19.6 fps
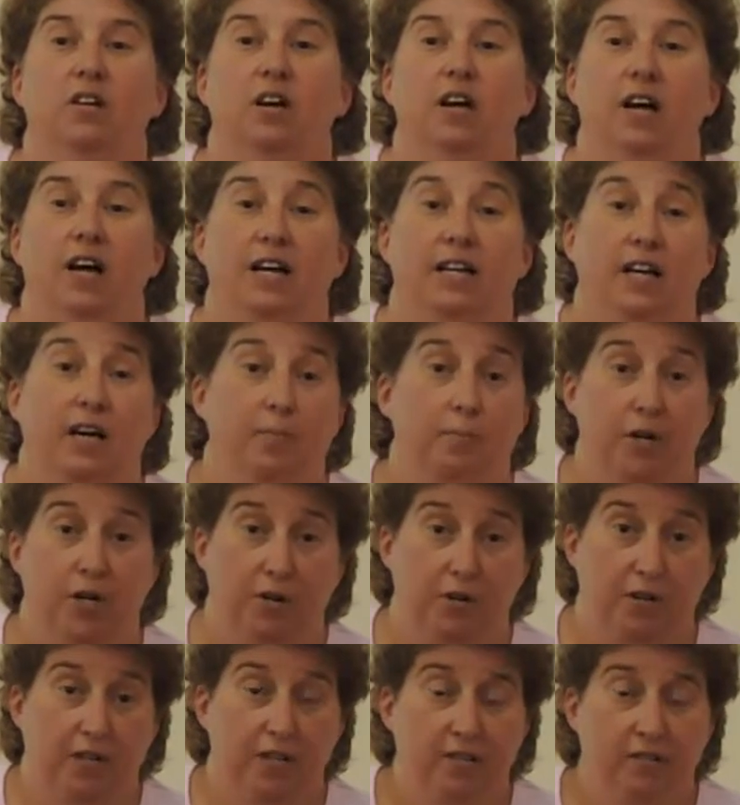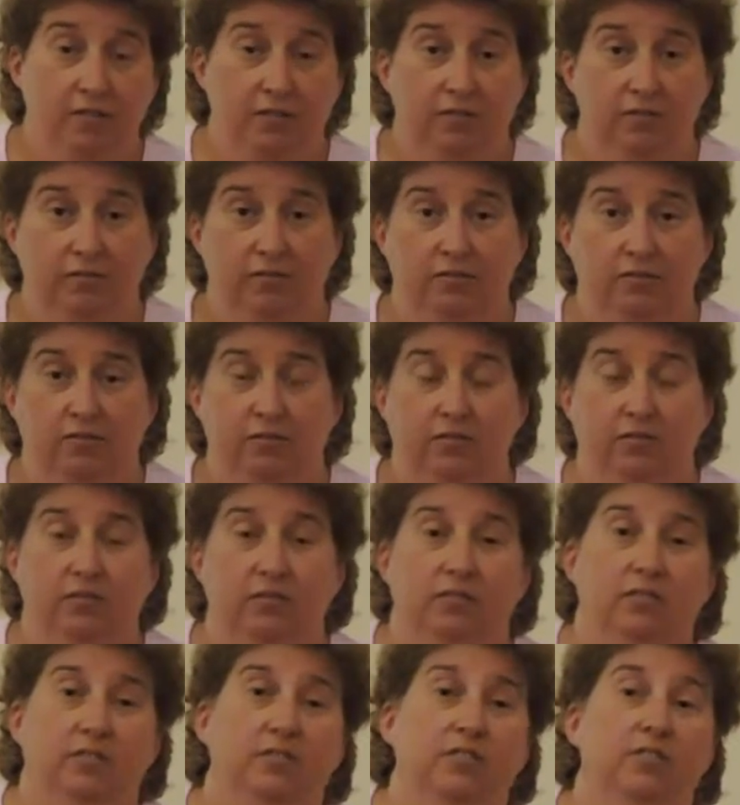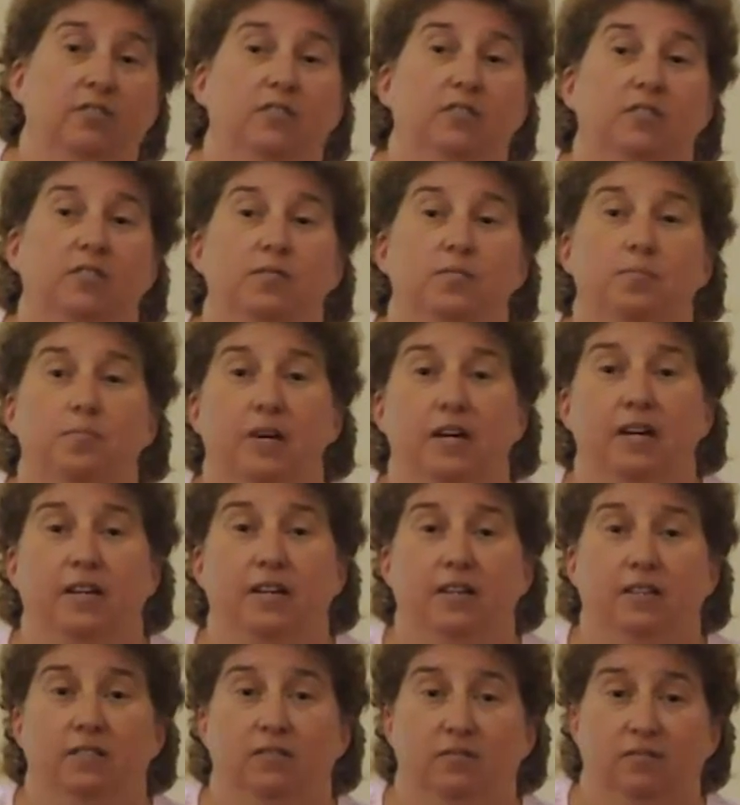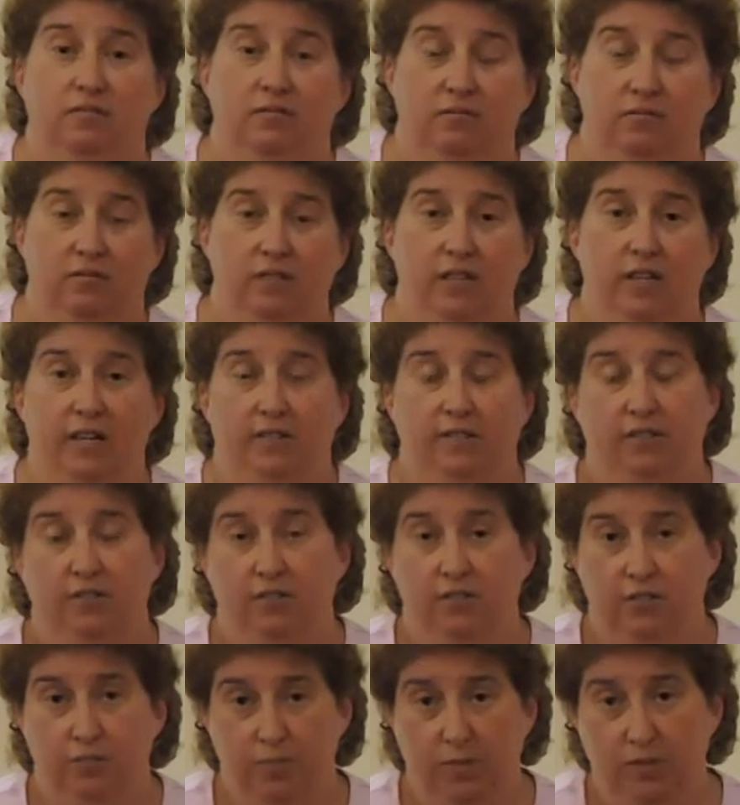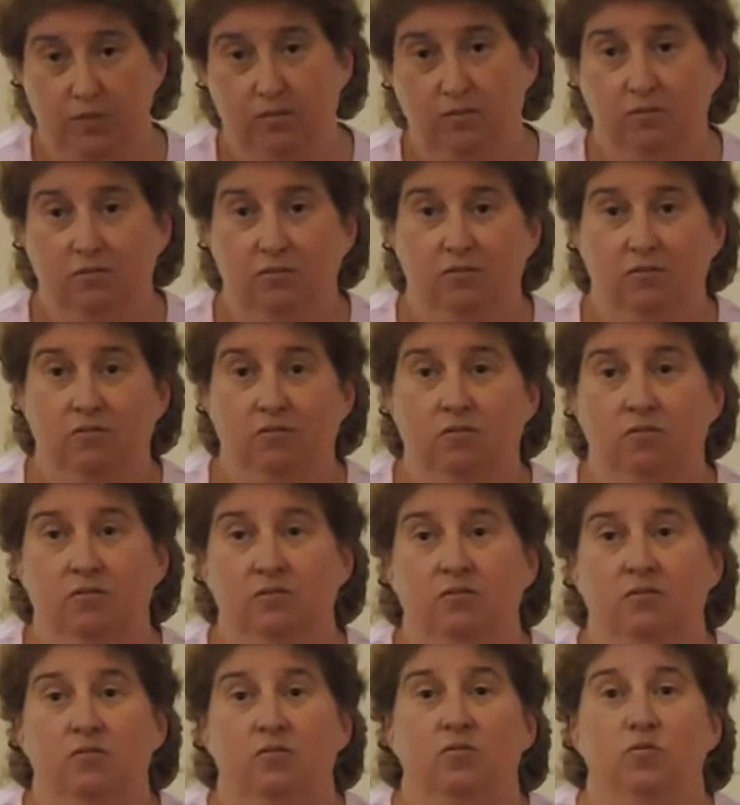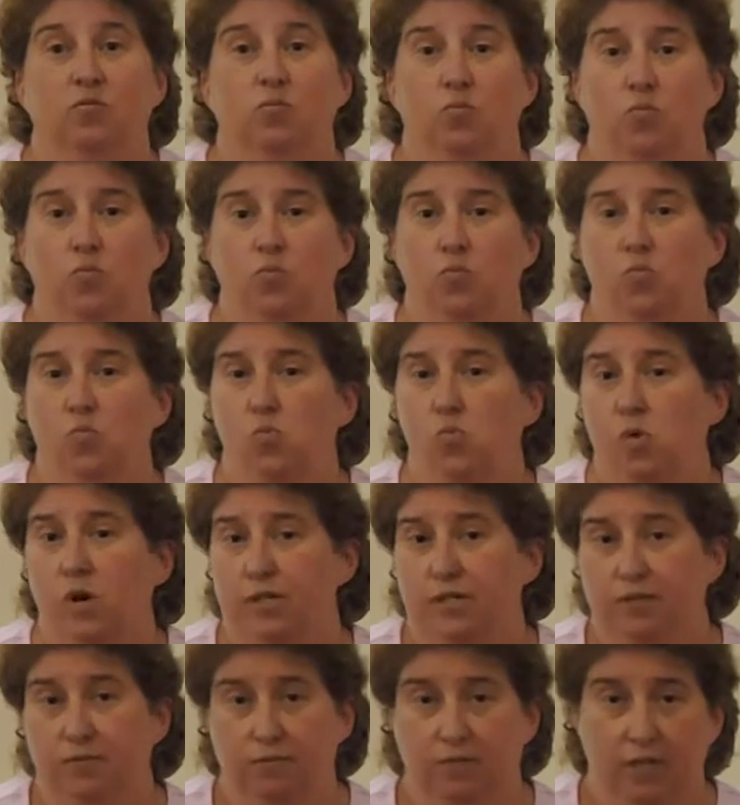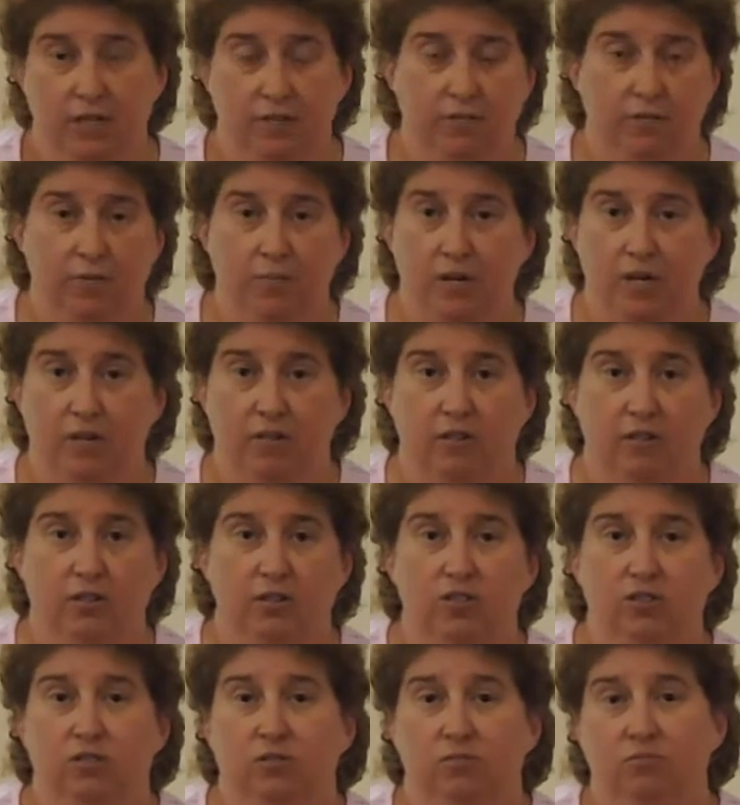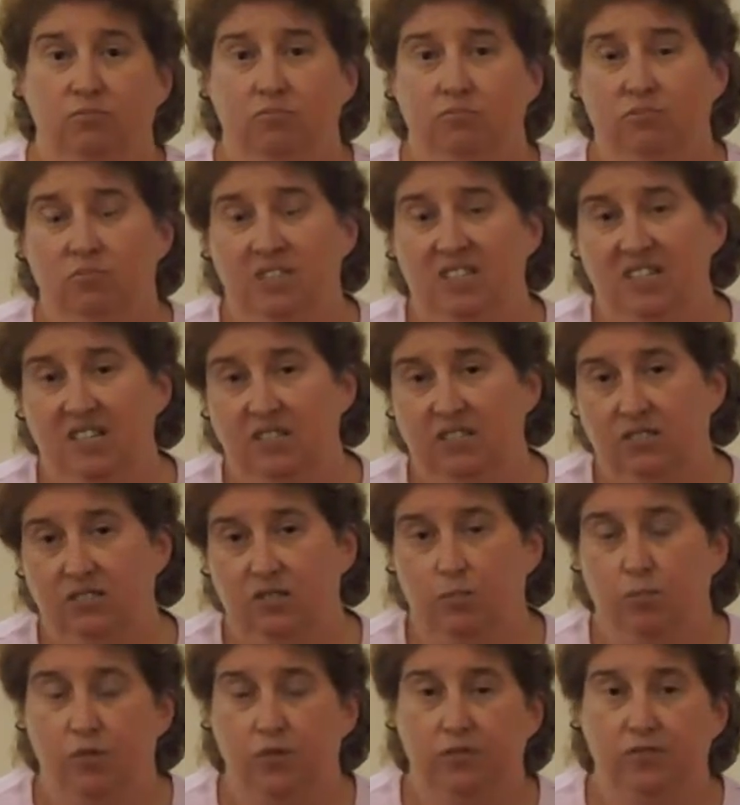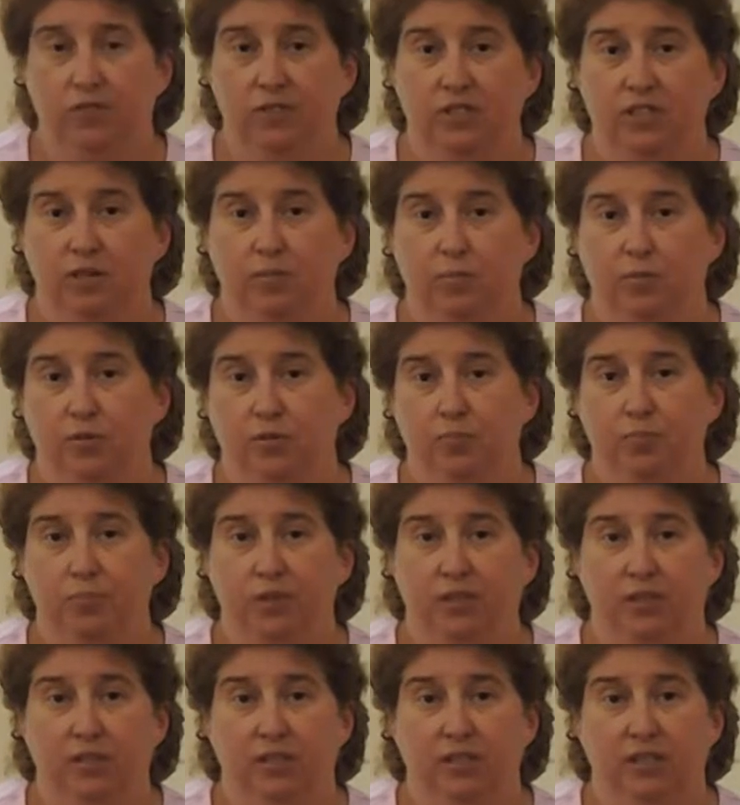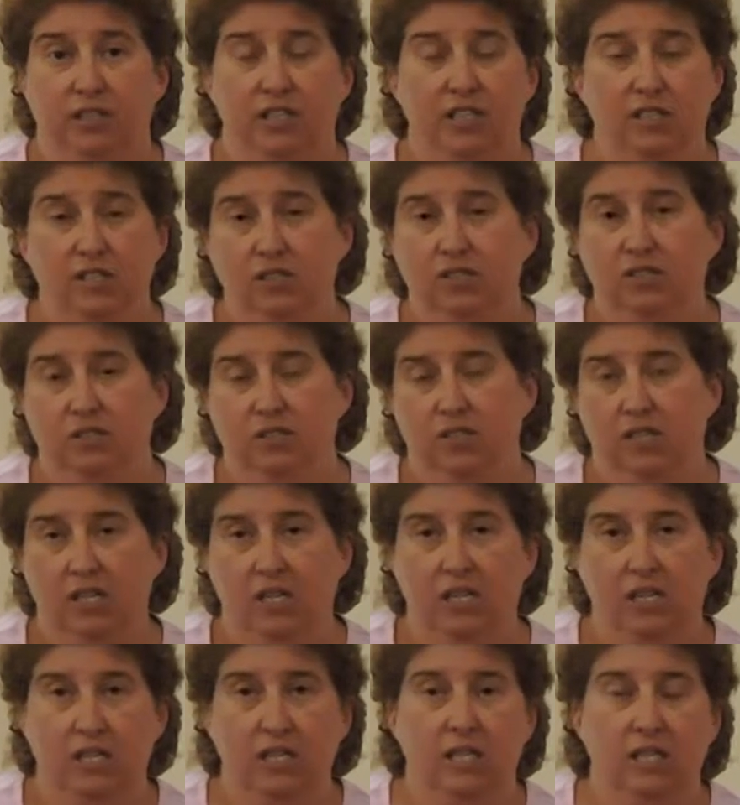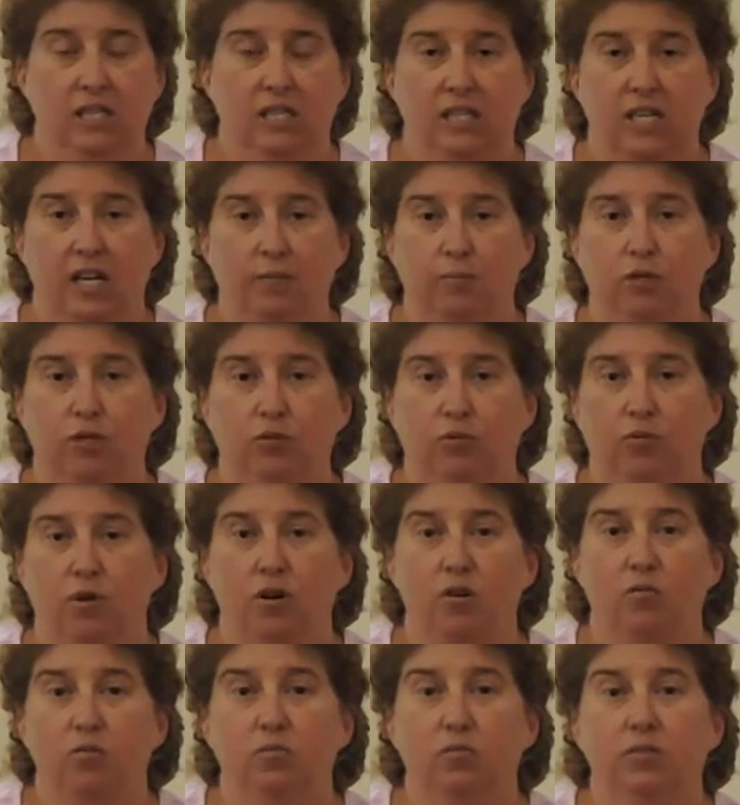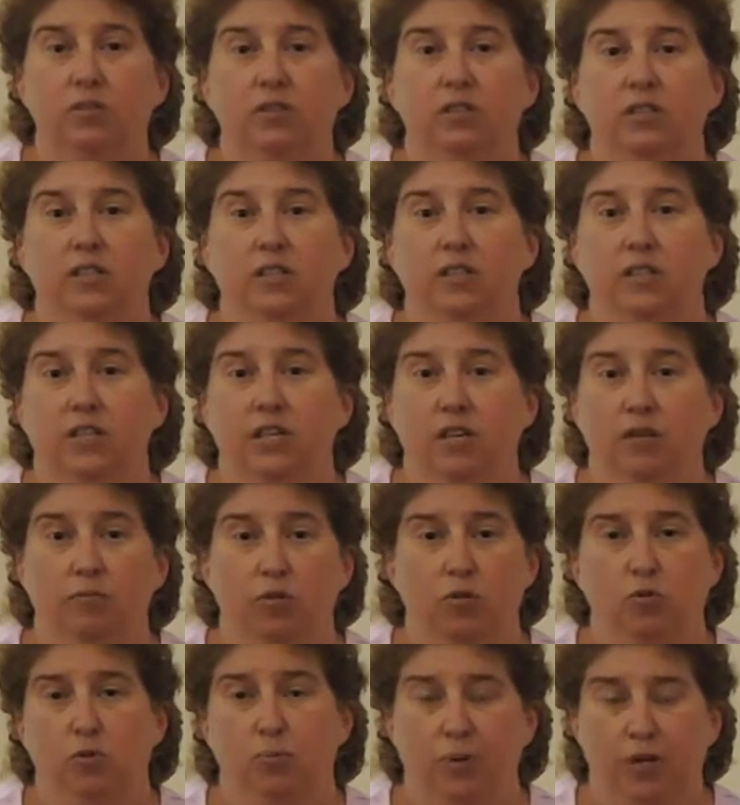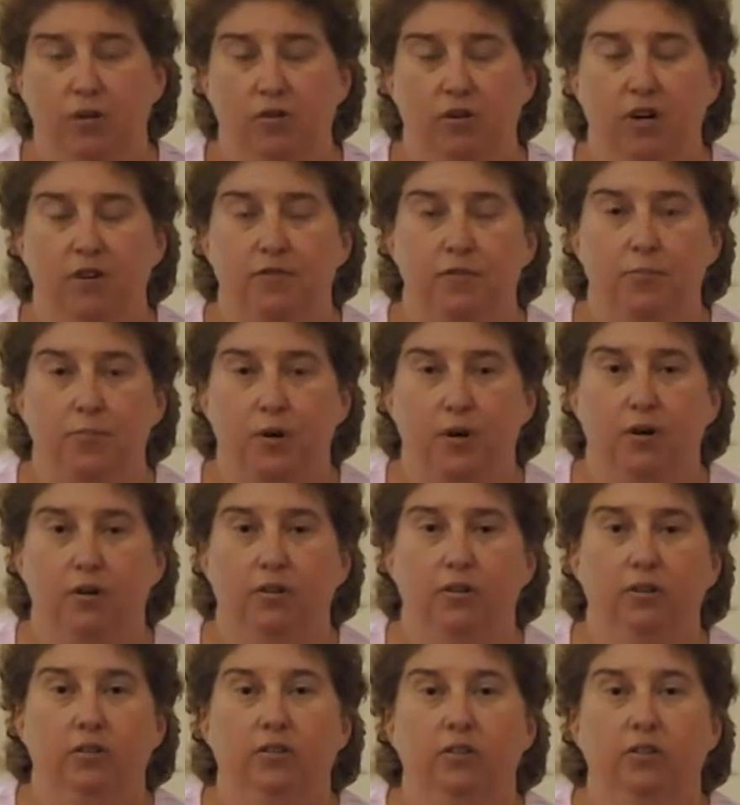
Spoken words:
I got married. My ex-husband wasn't ready for marriage. He had somewhat of a temper, but he needed time to grow. And we were better off apart.